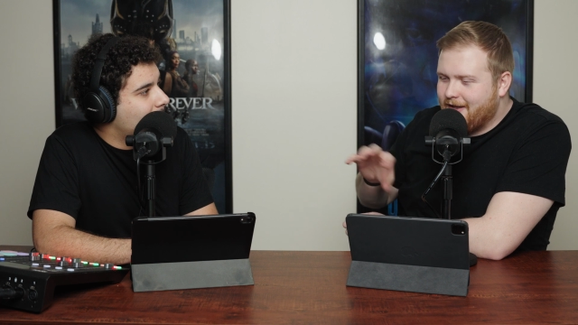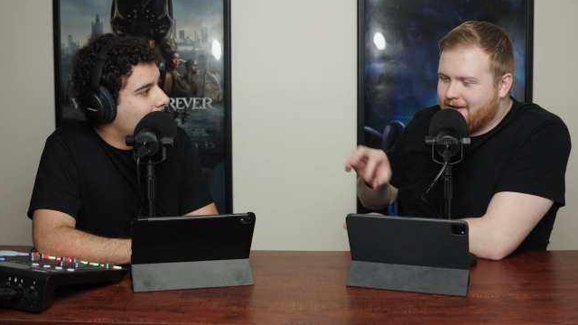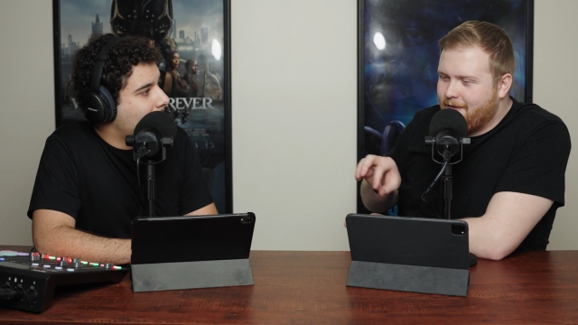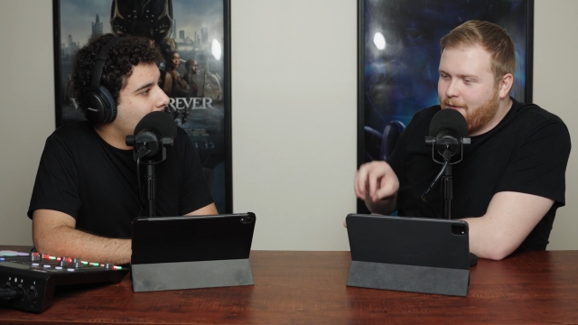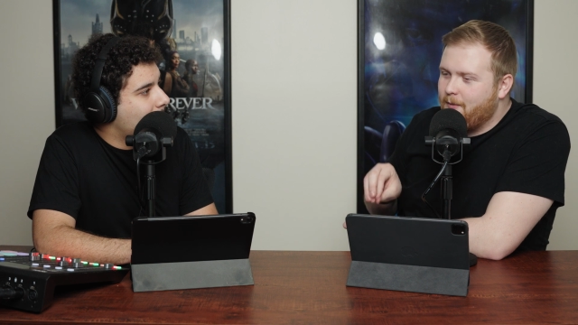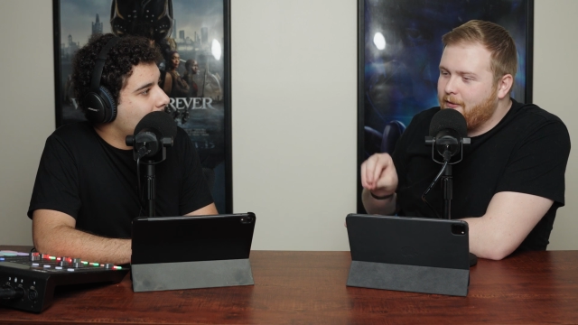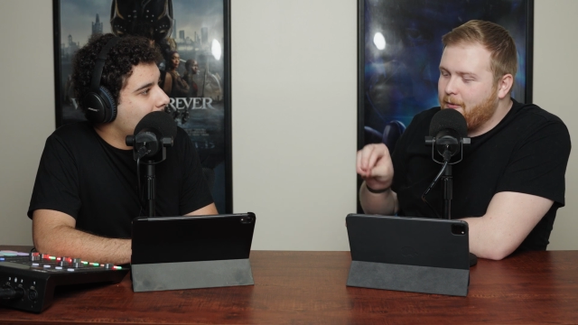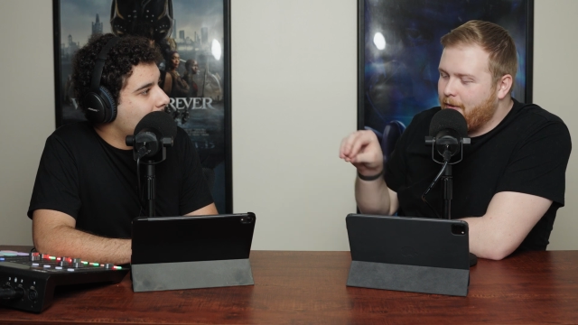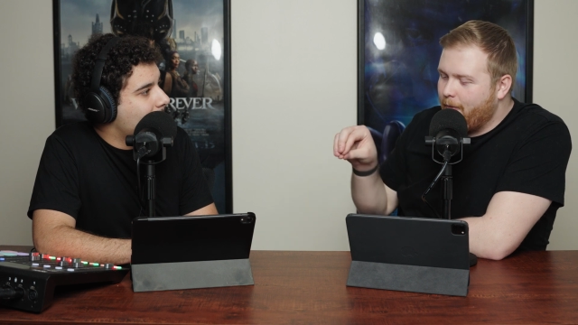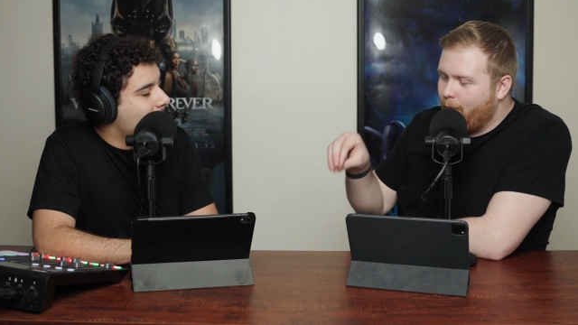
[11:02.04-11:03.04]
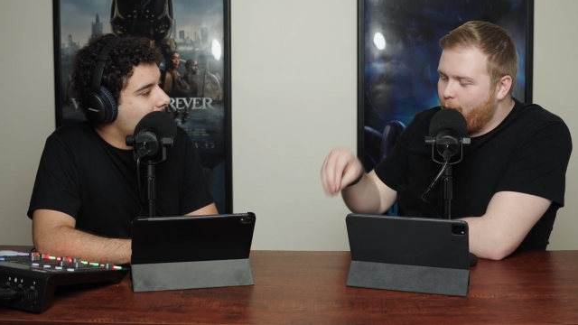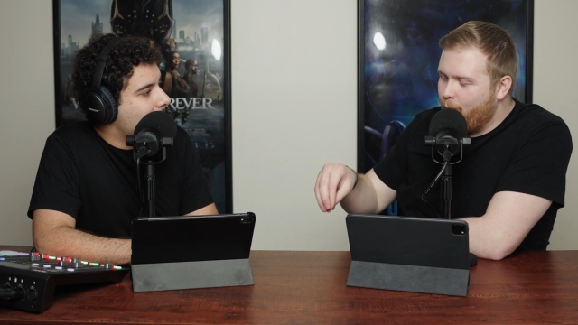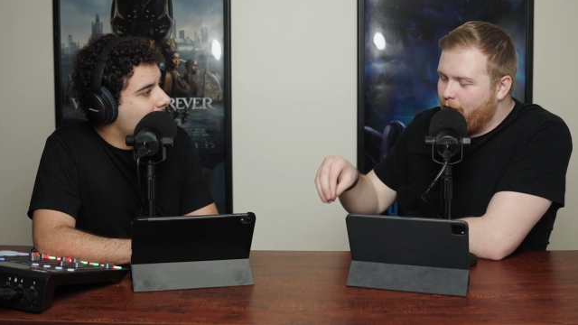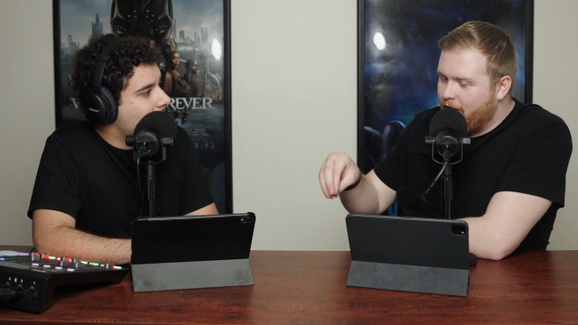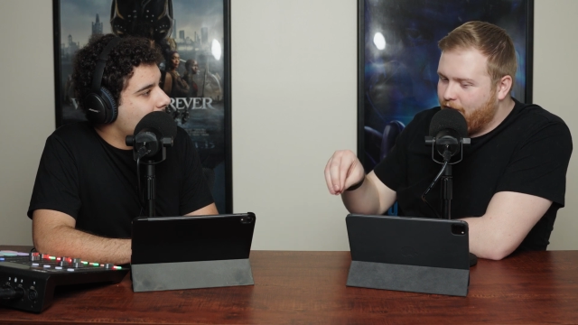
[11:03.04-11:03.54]
Speaker 1: aside from the movie, but
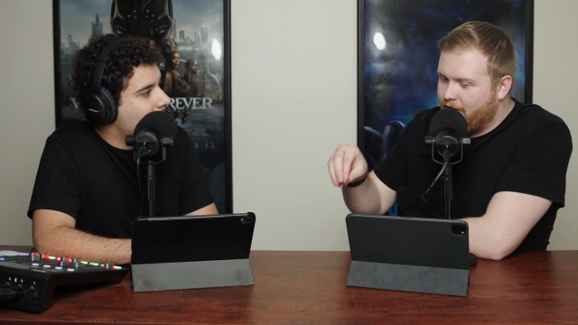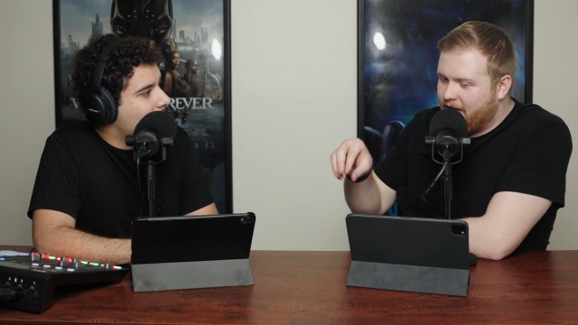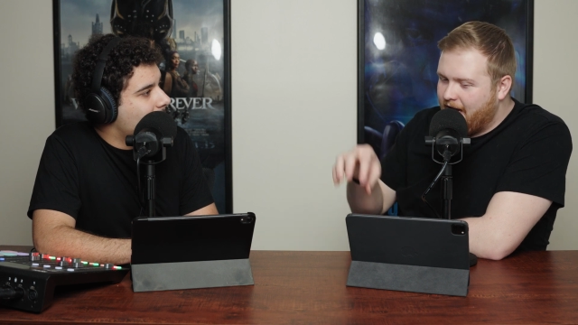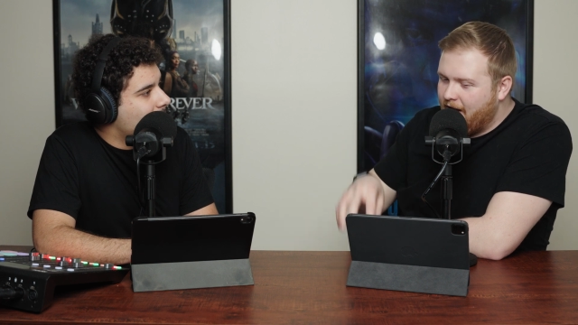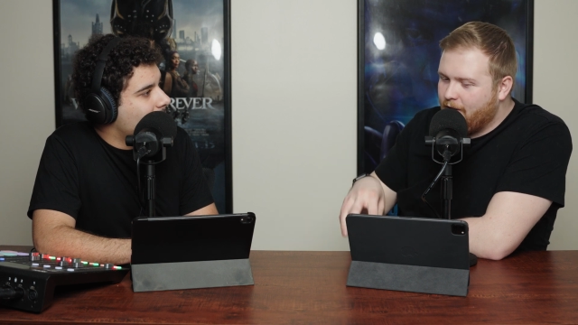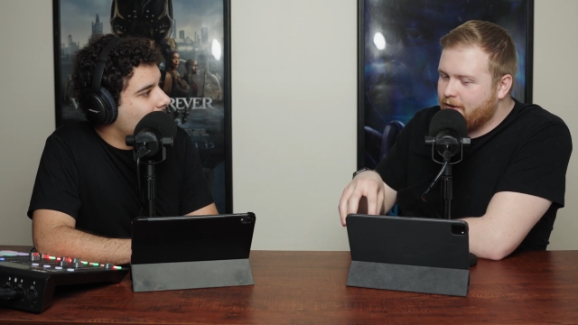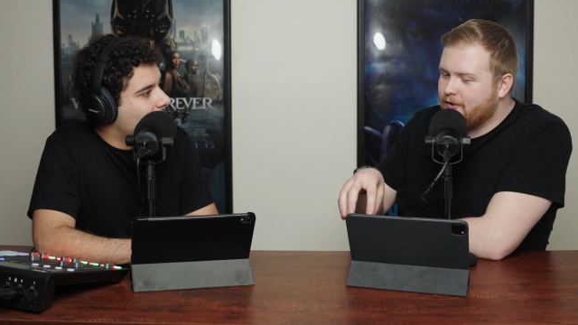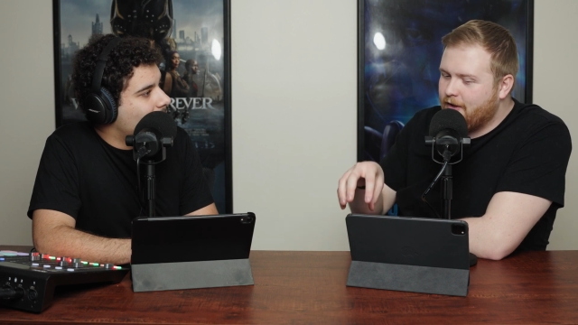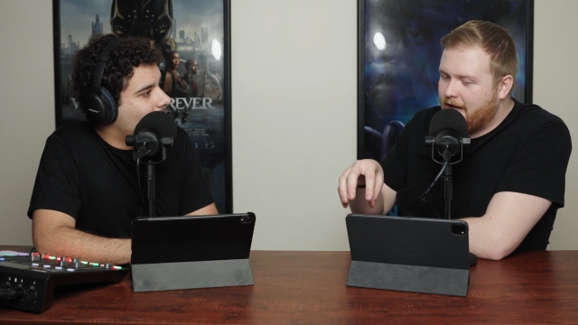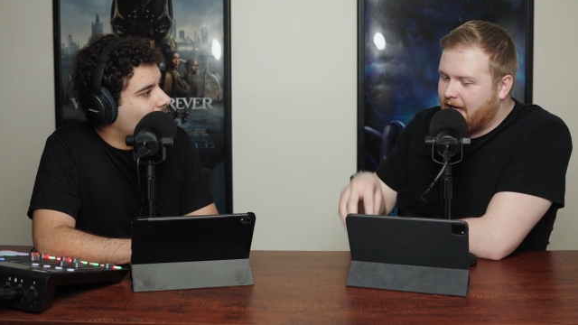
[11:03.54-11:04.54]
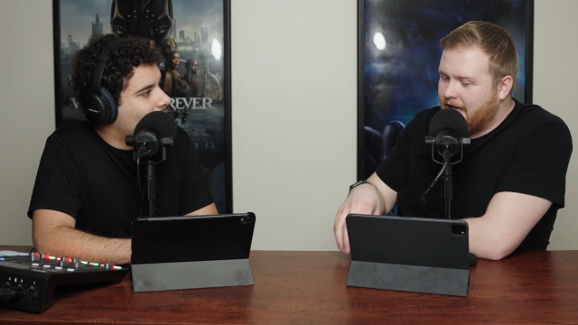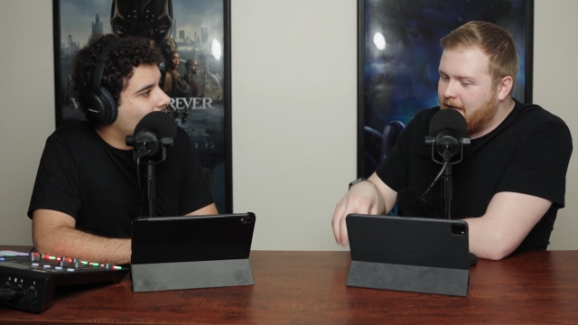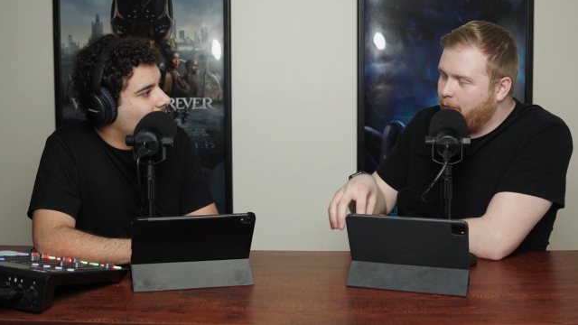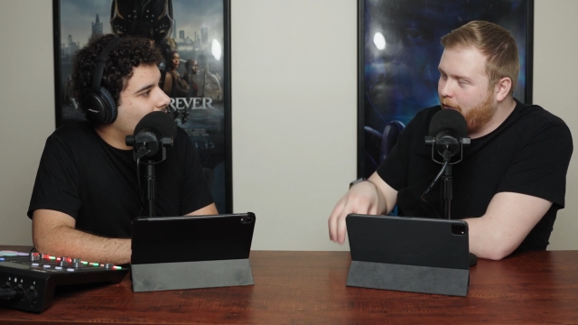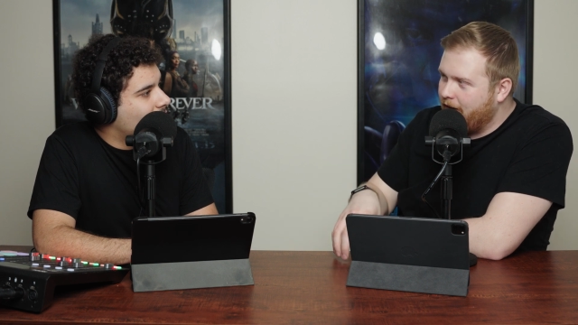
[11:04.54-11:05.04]
the character that he
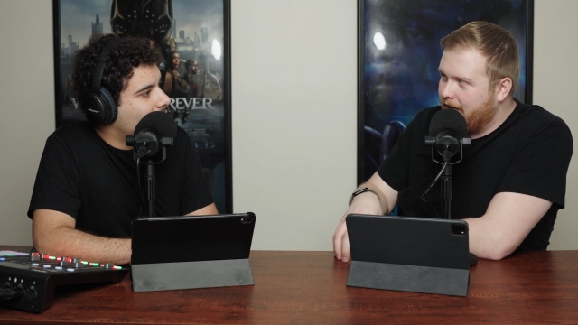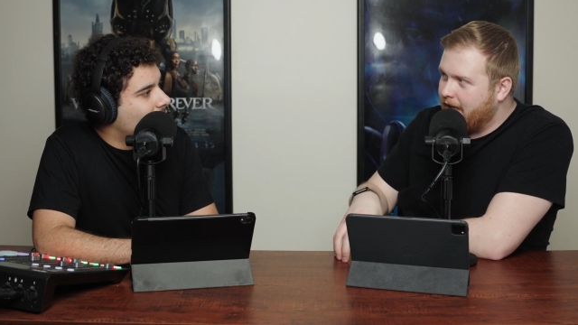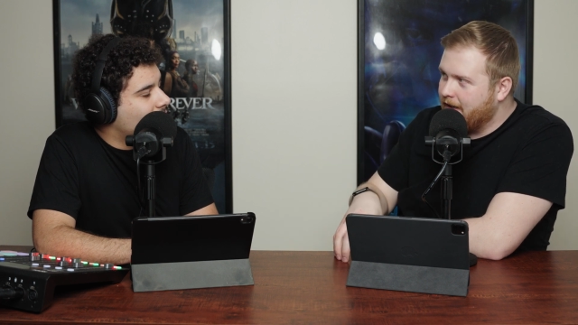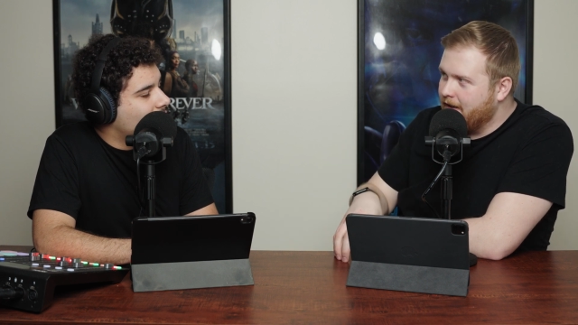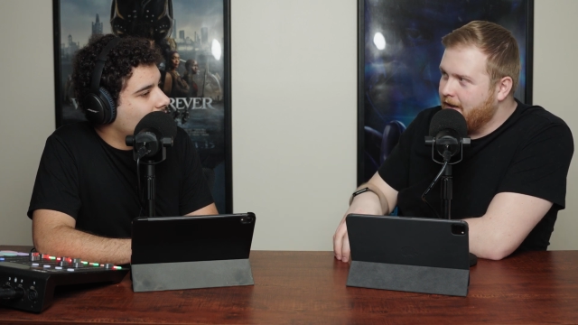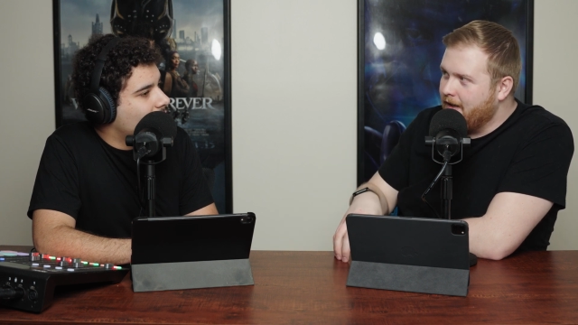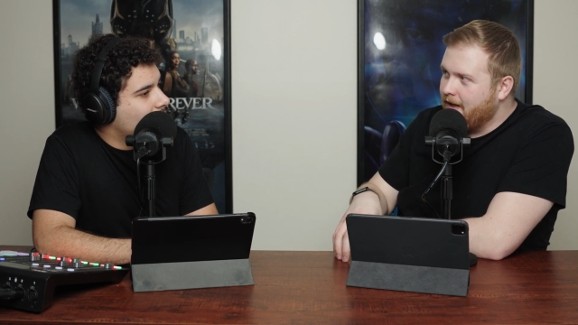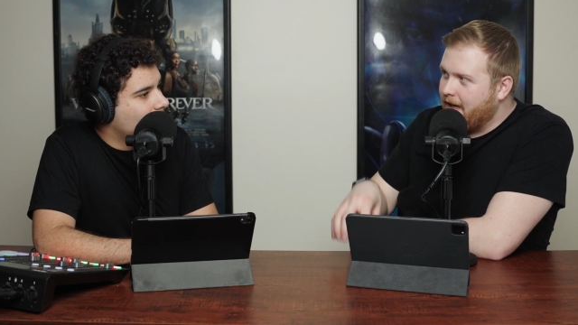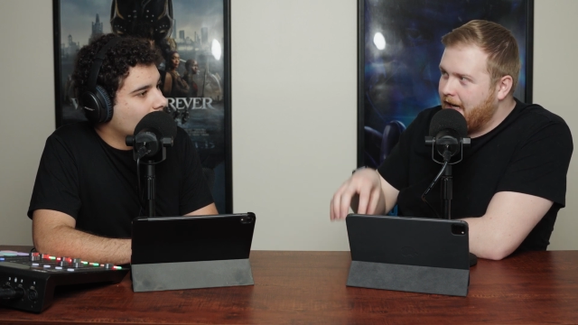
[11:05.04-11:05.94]
played, mm-hmm.